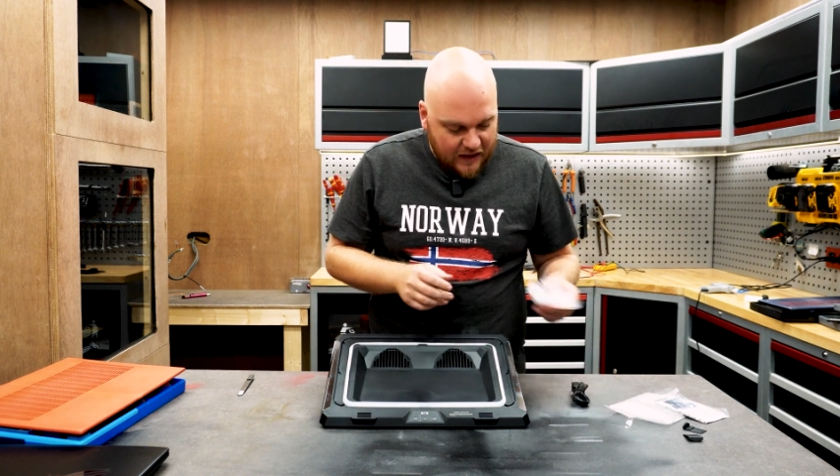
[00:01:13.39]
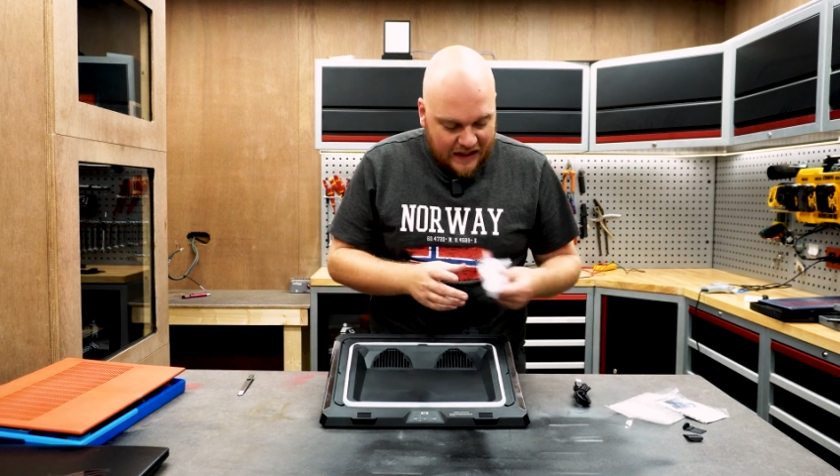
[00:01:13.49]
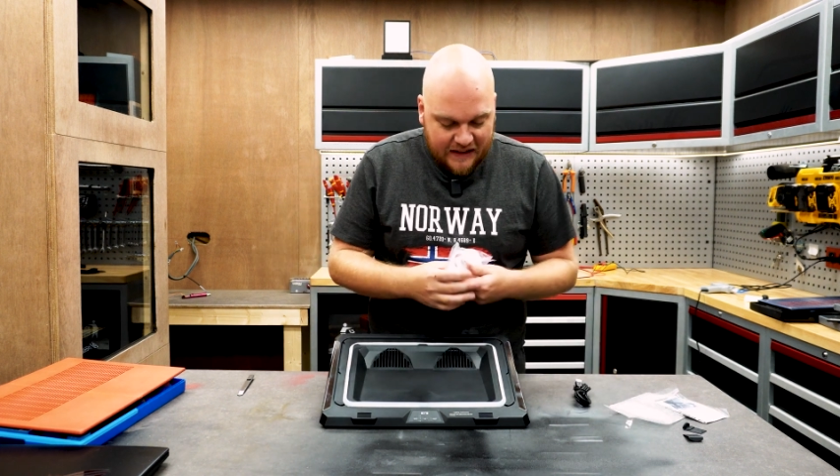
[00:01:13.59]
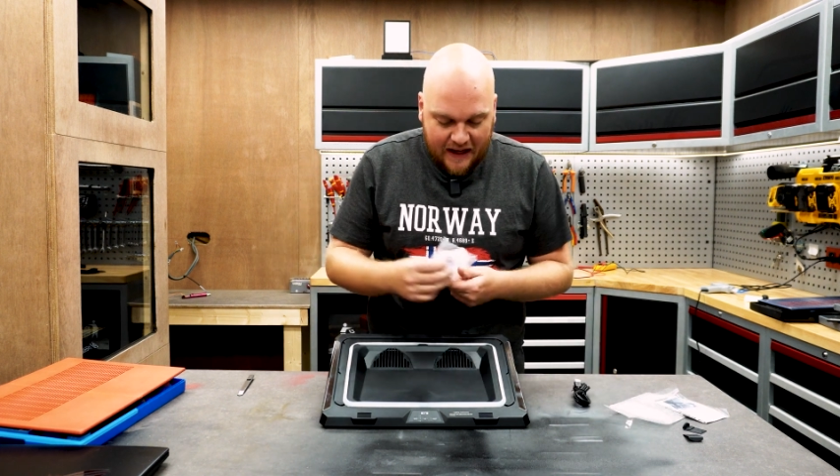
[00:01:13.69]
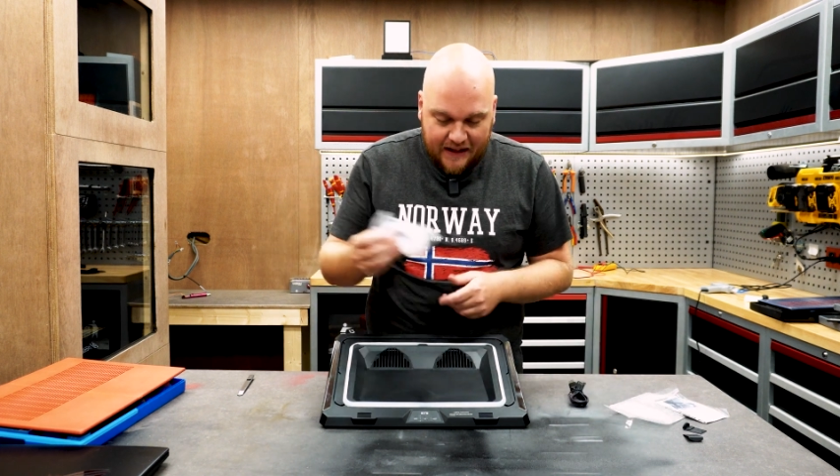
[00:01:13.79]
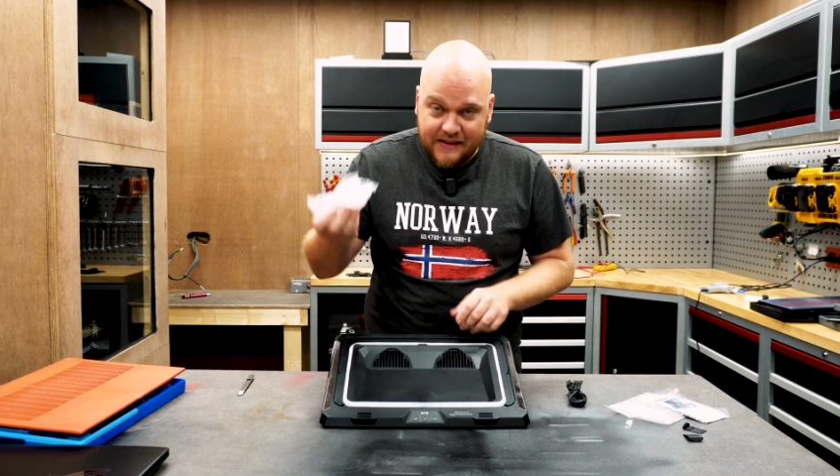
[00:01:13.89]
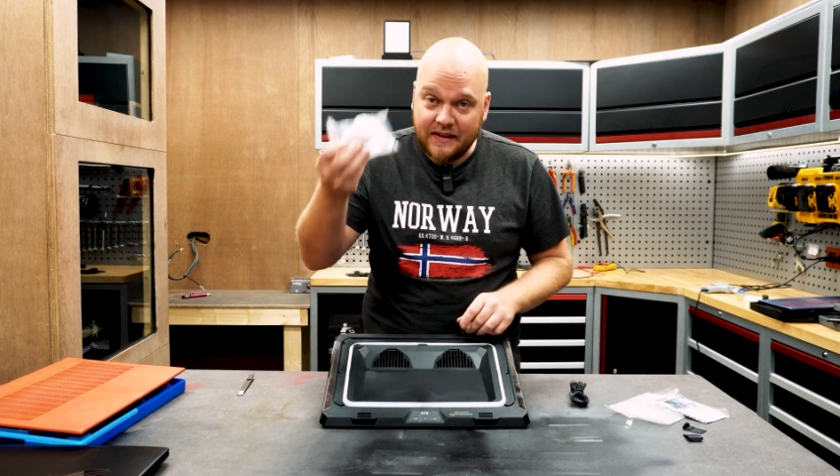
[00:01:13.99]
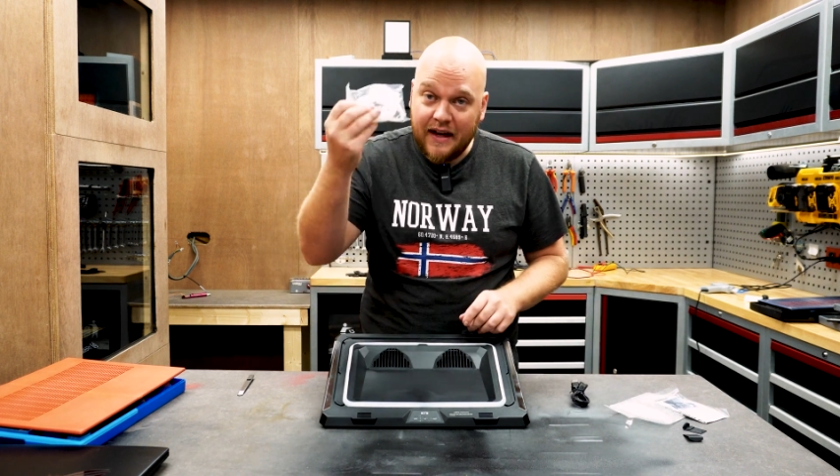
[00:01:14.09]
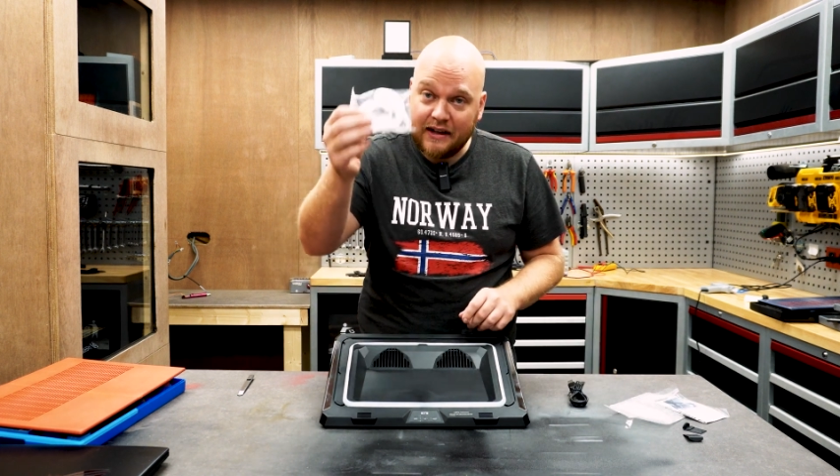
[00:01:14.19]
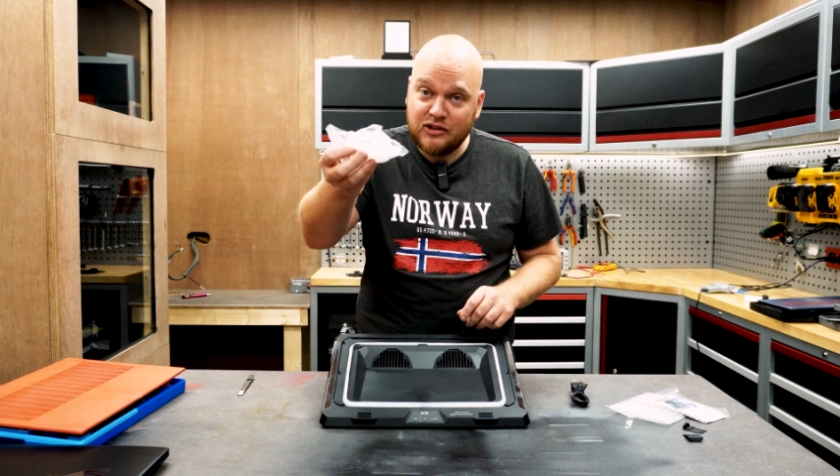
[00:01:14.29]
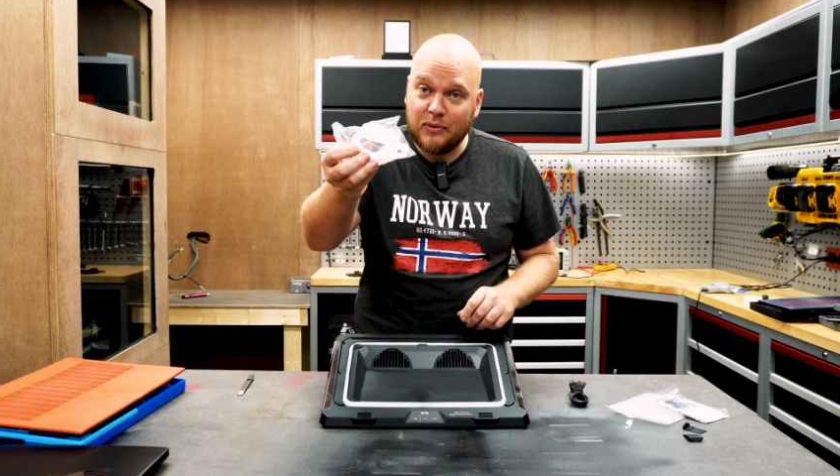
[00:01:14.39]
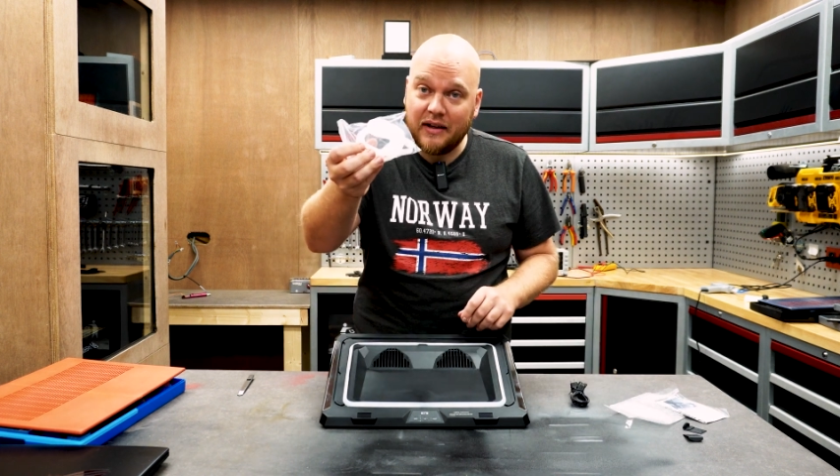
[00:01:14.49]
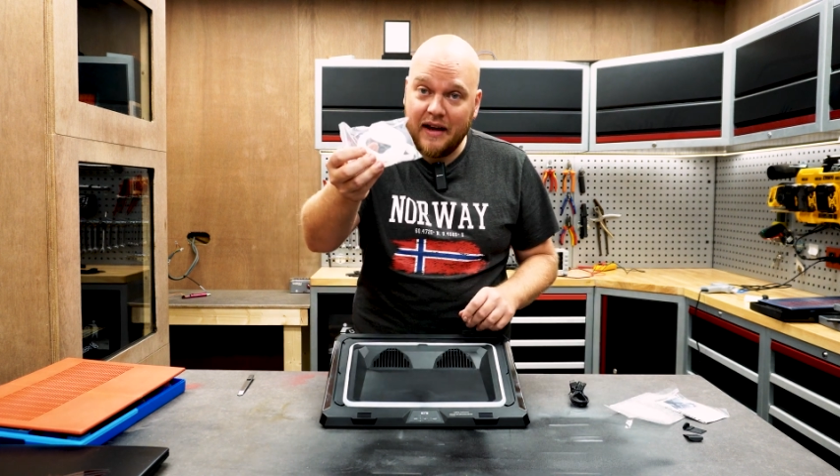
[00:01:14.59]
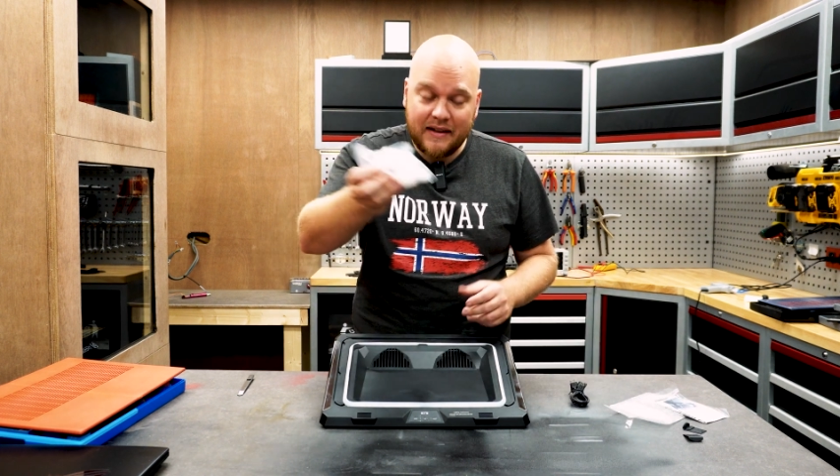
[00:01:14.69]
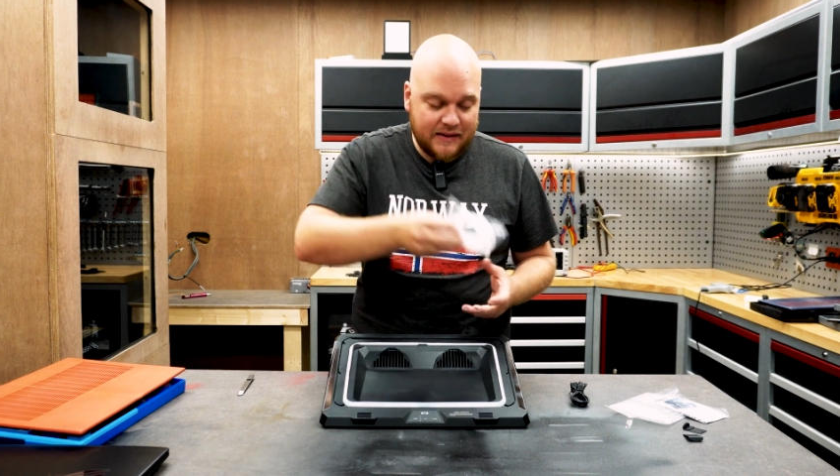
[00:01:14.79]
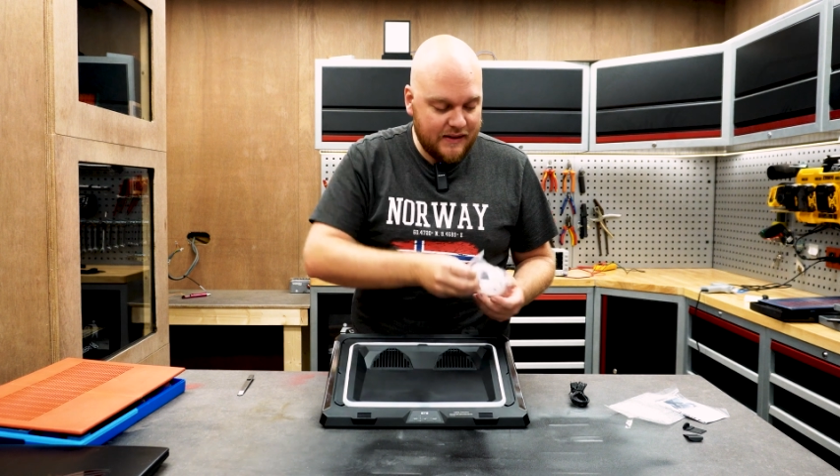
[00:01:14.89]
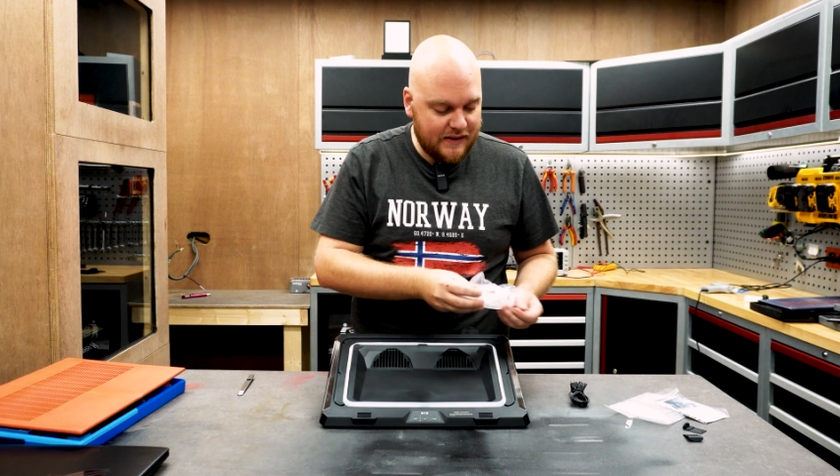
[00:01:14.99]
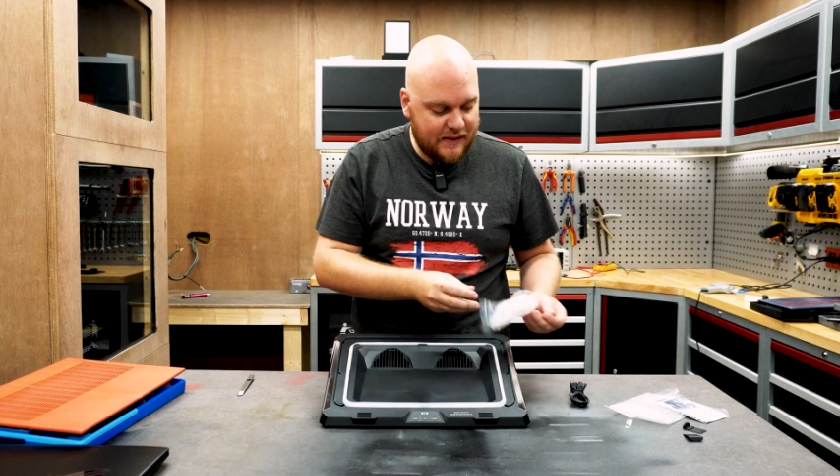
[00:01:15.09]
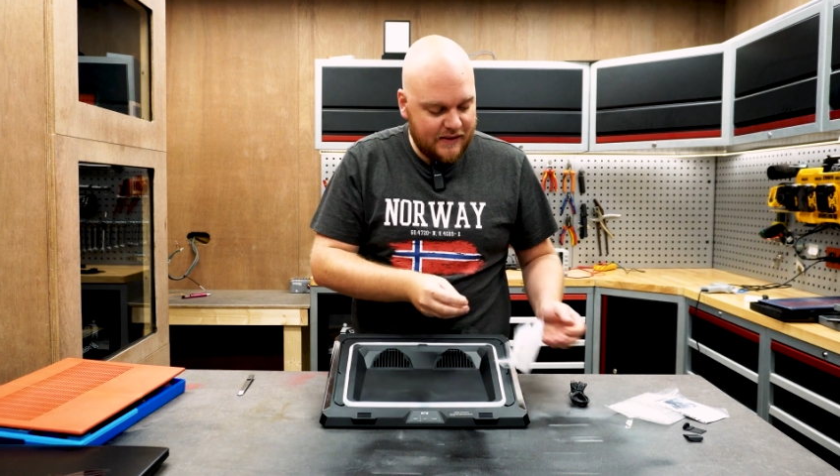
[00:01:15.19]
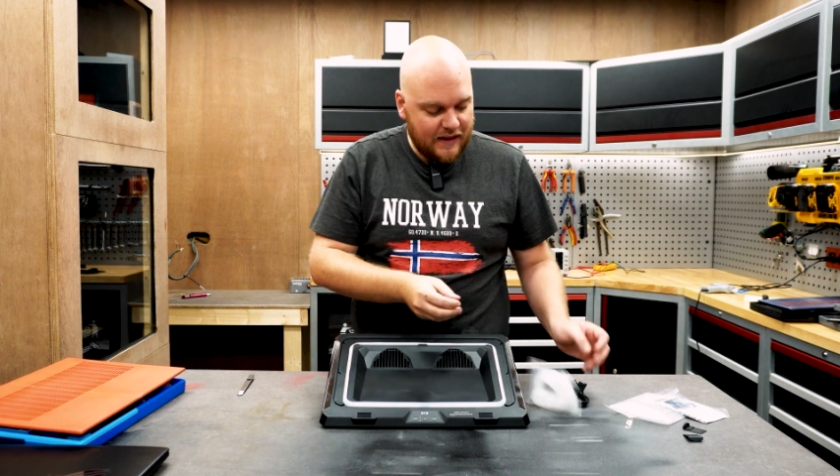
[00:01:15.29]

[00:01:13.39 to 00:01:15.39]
It has an extra gasket.